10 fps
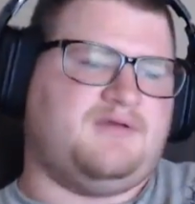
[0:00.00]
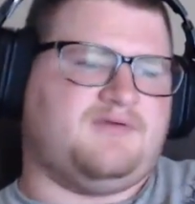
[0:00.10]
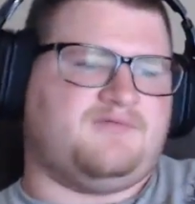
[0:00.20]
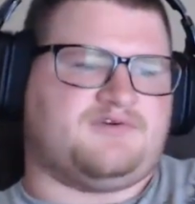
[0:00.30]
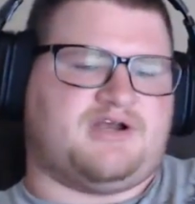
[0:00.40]

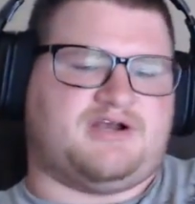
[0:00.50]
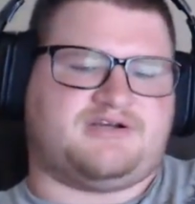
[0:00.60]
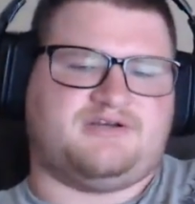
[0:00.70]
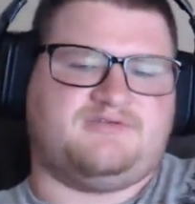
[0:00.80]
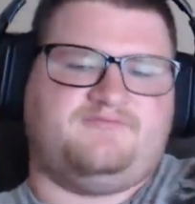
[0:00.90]

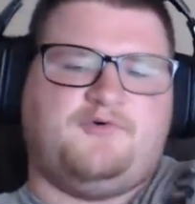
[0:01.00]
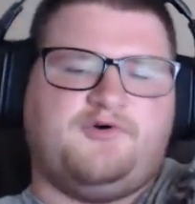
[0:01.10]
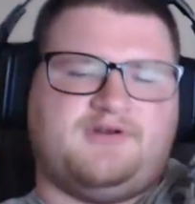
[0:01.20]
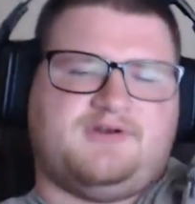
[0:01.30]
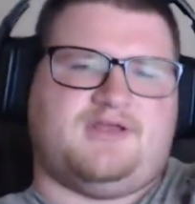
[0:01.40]
retraction
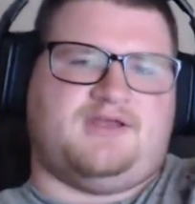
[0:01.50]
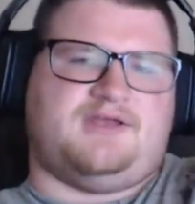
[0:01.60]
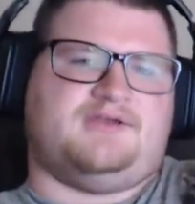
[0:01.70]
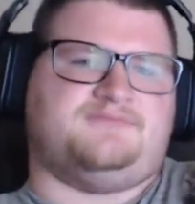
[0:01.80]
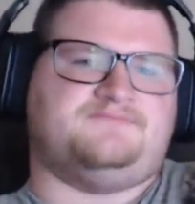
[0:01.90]
for it,
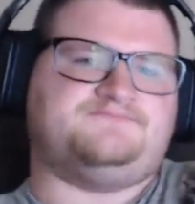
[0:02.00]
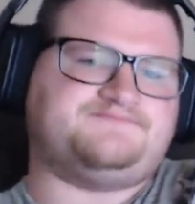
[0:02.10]
and